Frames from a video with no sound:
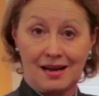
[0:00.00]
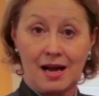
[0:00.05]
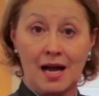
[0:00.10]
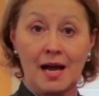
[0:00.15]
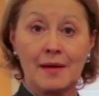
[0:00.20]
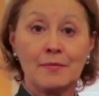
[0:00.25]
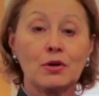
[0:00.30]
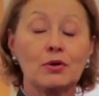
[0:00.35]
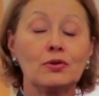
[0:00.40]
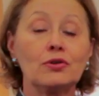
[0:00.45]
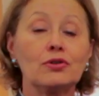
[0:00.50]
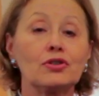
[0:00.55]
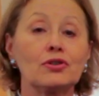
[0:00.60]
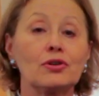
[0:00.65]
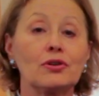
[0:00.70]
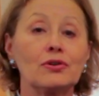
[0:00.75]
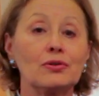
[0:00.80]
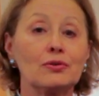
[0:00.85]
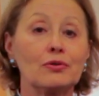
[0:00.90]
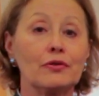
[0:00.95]
I'm going to
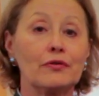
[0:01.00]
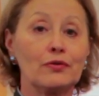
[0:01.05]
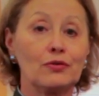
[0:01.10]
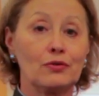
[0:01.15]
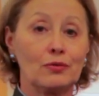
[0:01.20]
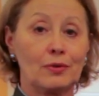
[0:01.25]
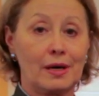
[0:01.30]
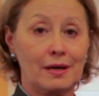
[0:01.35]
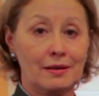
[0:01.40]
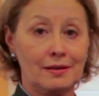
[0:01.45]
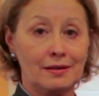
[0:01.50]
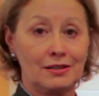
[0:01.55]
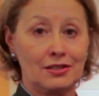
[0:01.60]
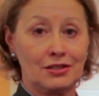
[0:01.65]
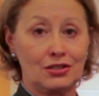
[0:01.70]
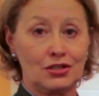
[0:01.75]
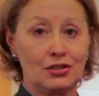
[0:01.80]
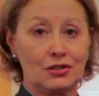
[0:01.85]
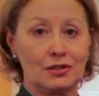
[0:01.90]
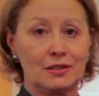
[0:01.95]
show you a few other
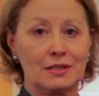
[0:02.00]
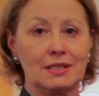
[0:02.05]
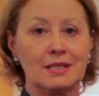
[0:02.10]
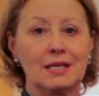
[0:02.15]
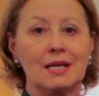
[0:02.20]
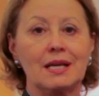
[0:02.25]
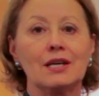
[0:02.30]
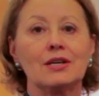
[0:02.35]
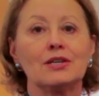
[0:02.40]
dishes